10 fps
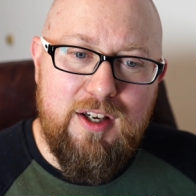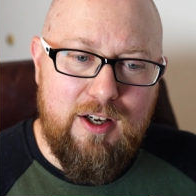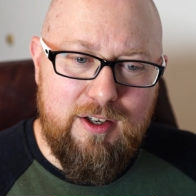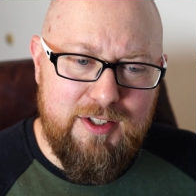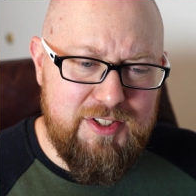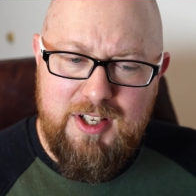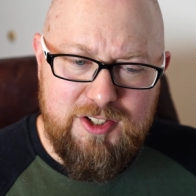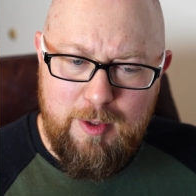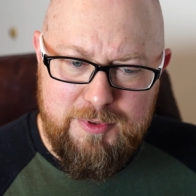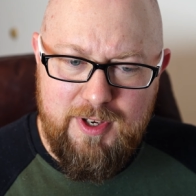Uh, it
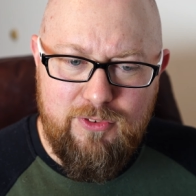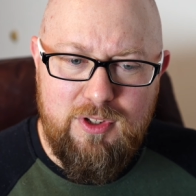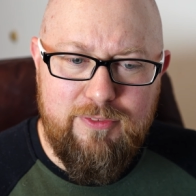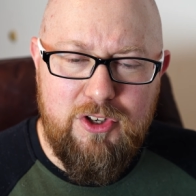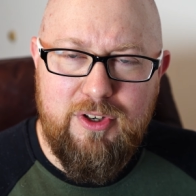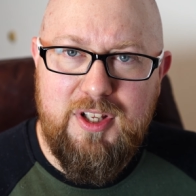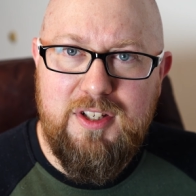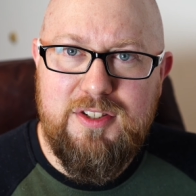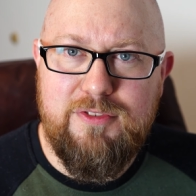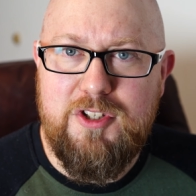takes up several of your
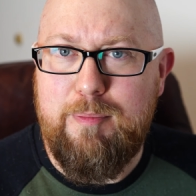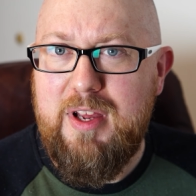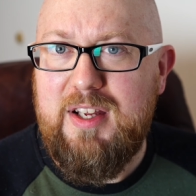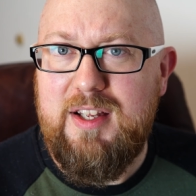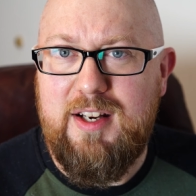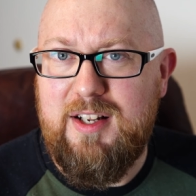adhesives to make it,